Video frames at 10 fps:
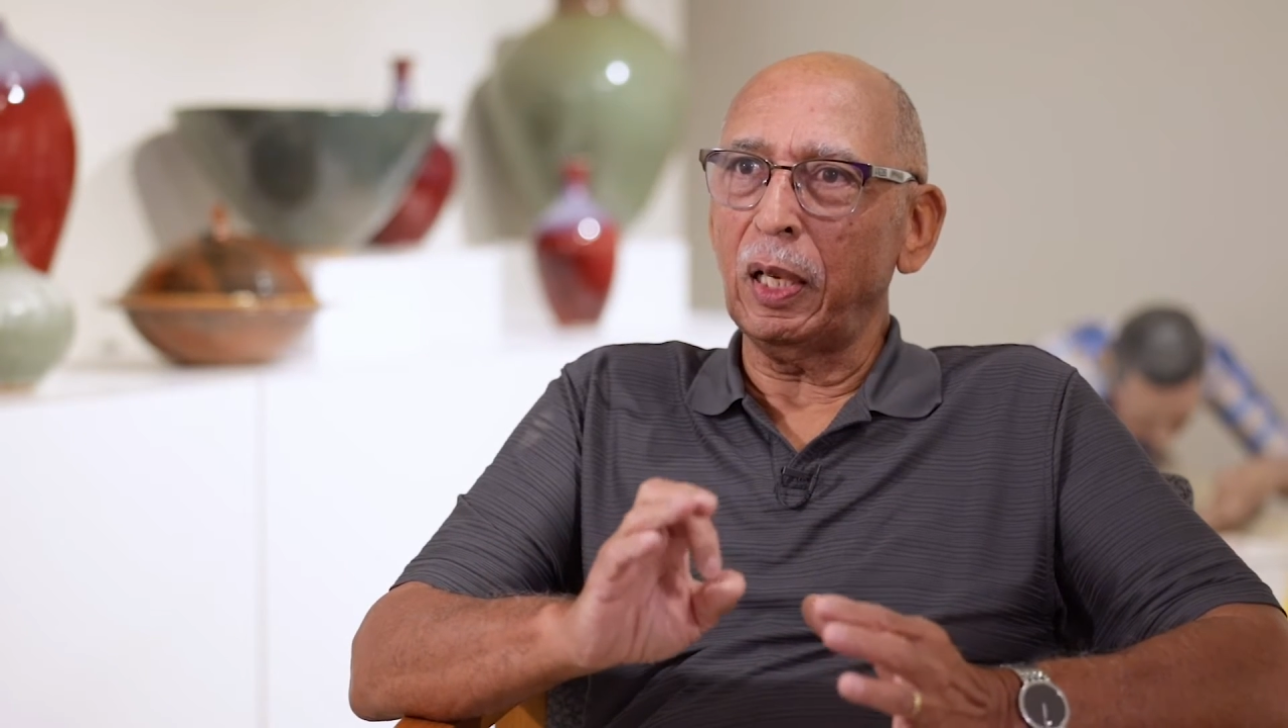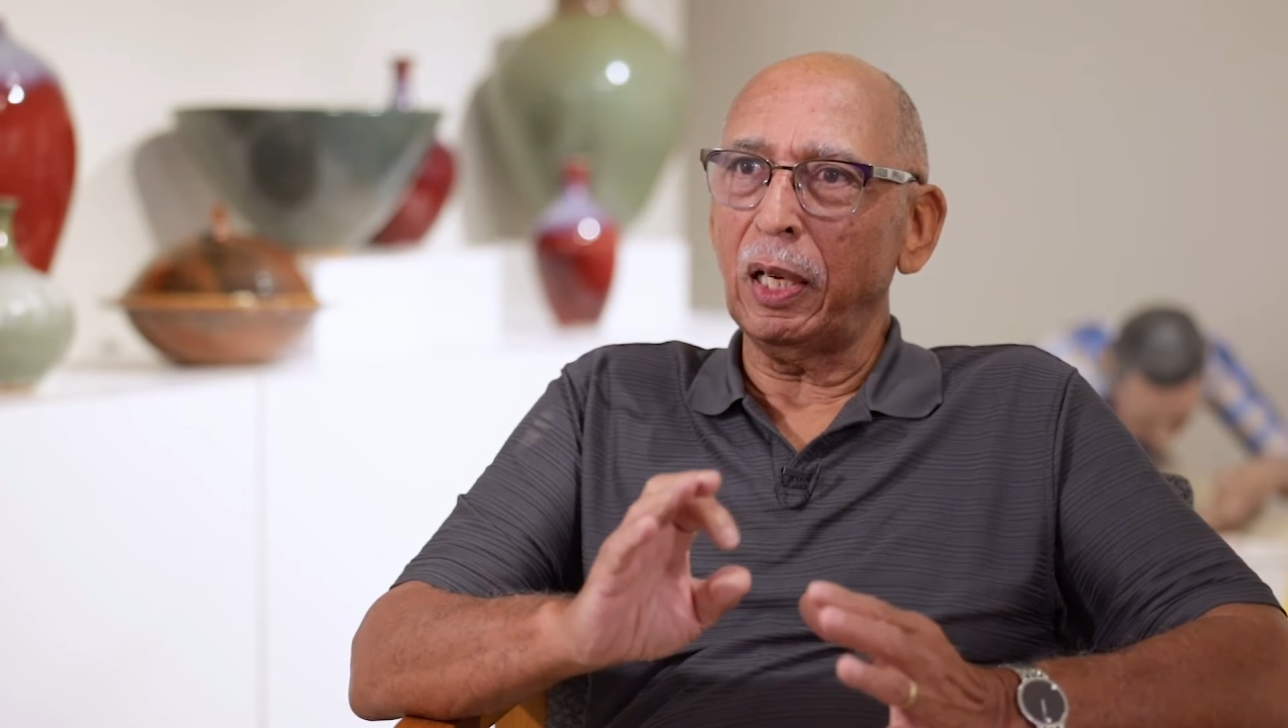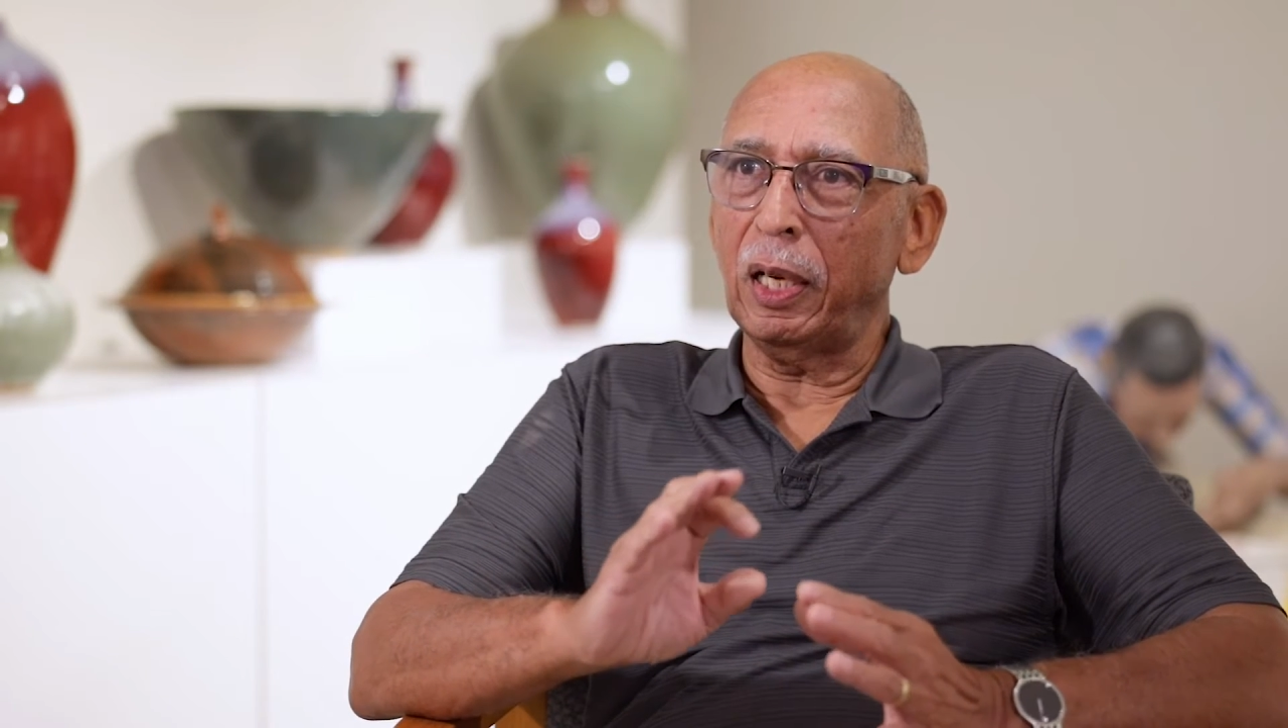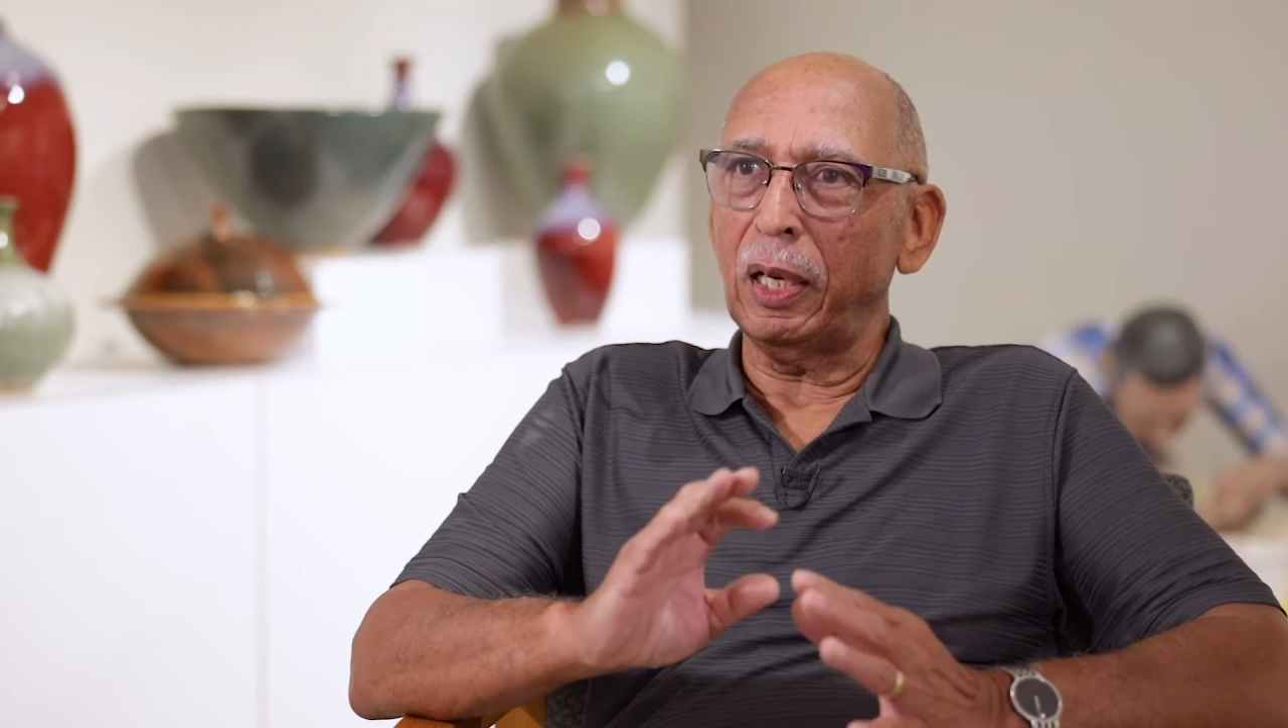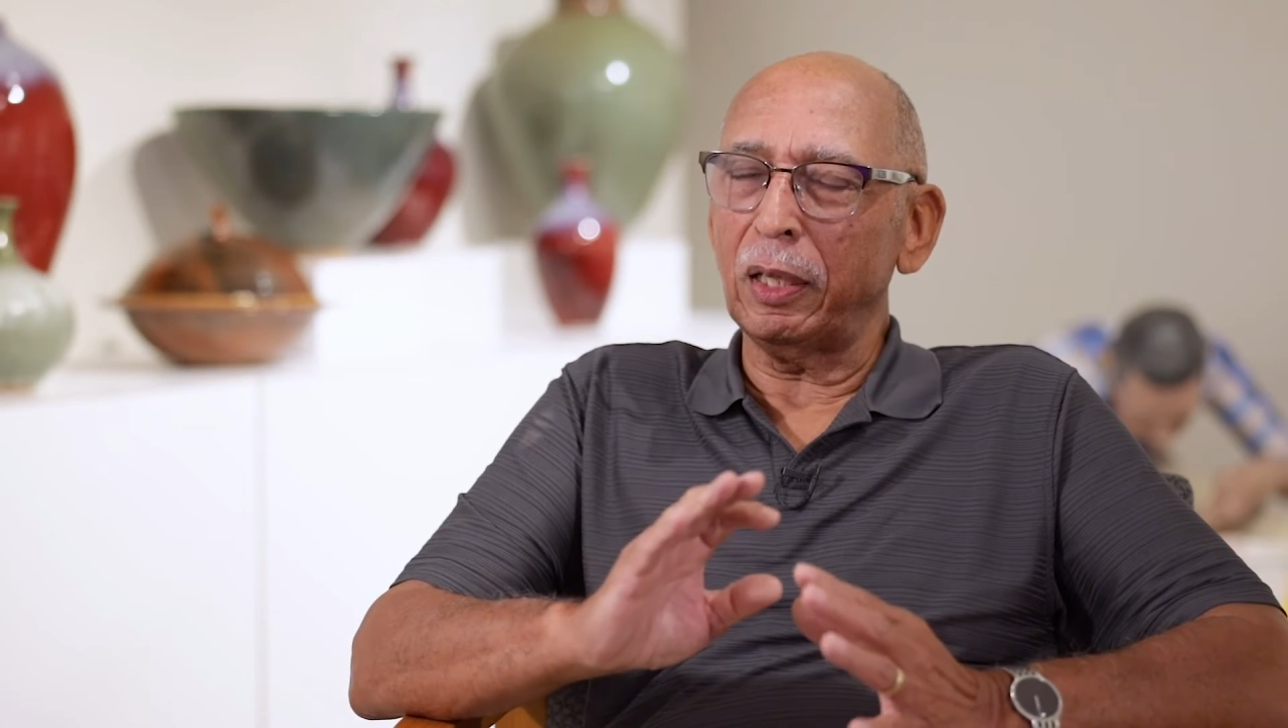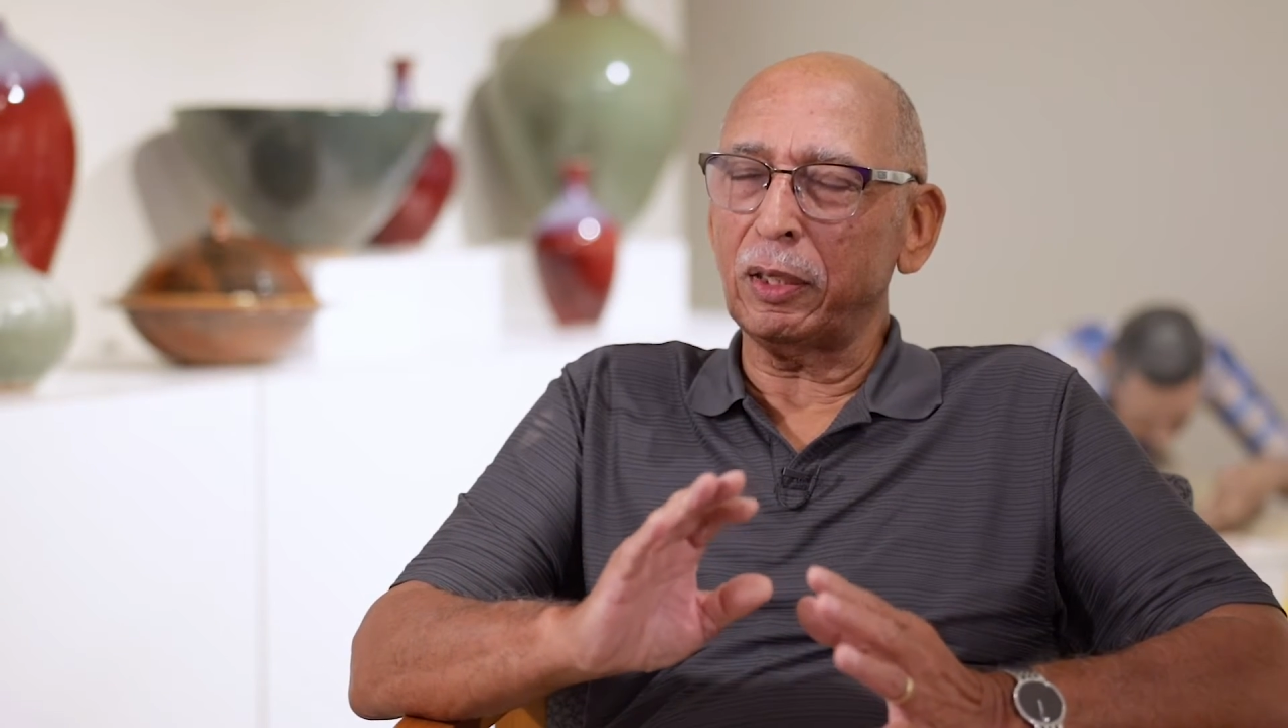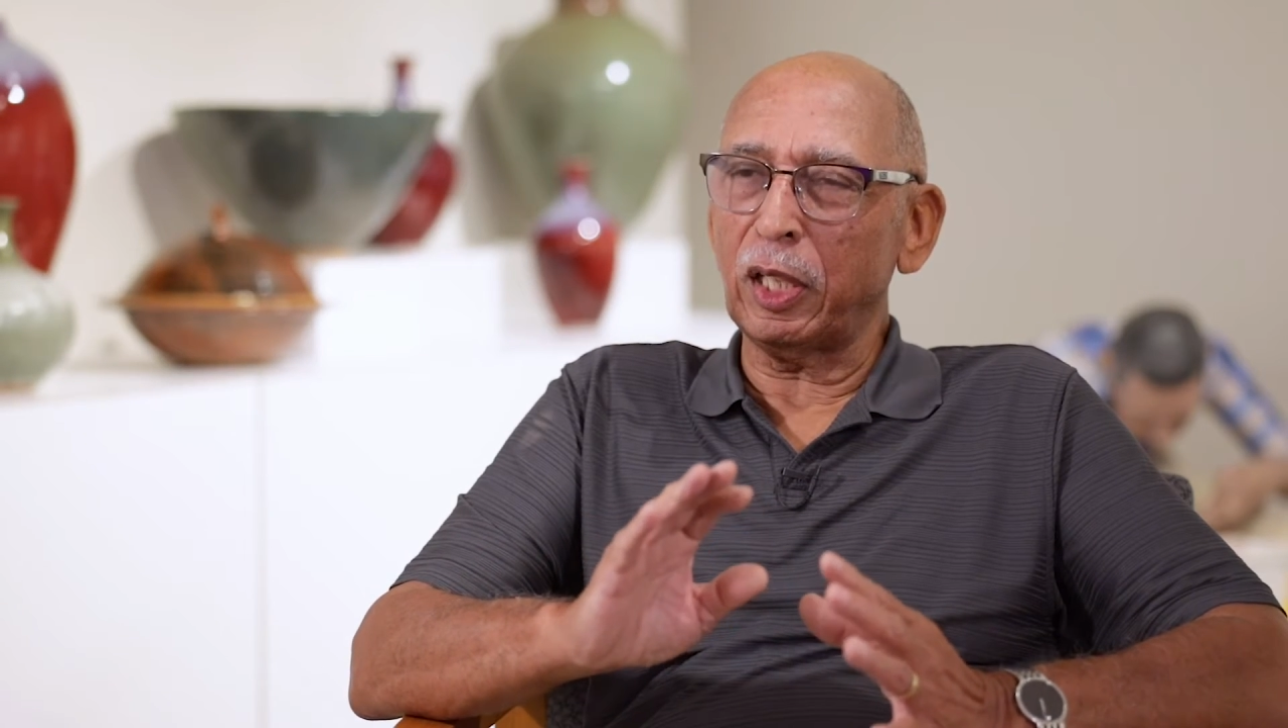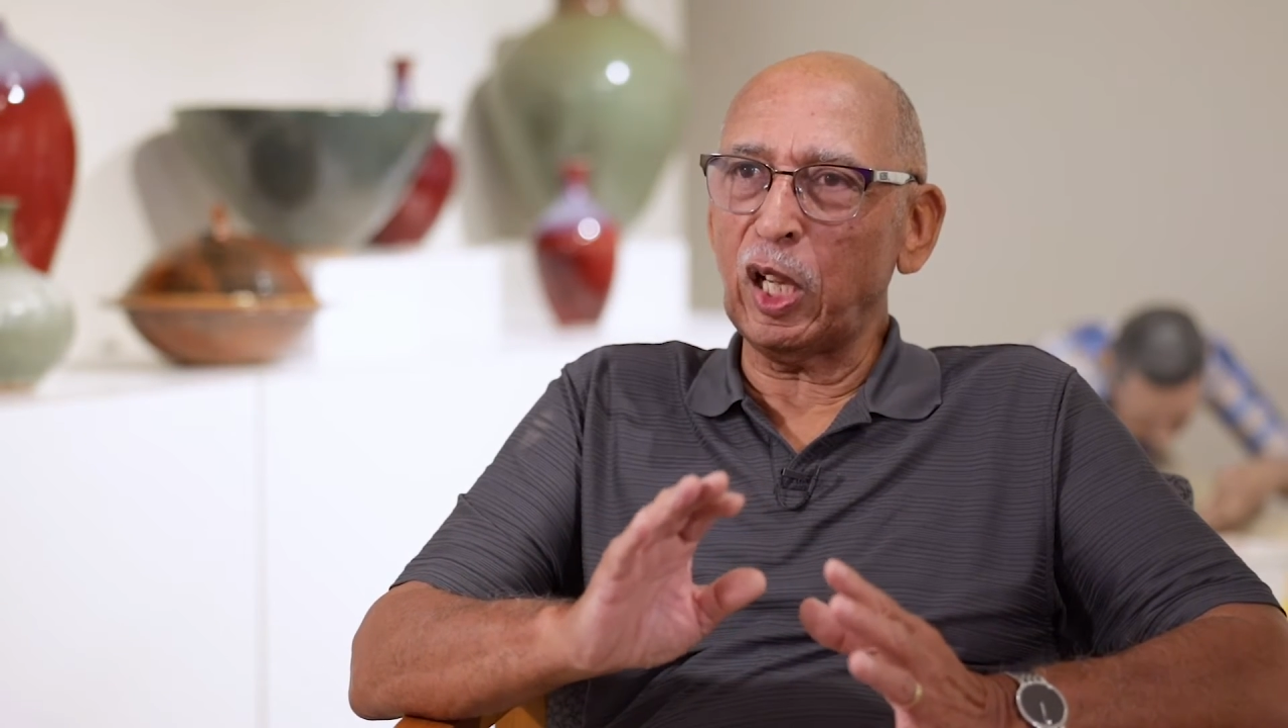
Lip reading: to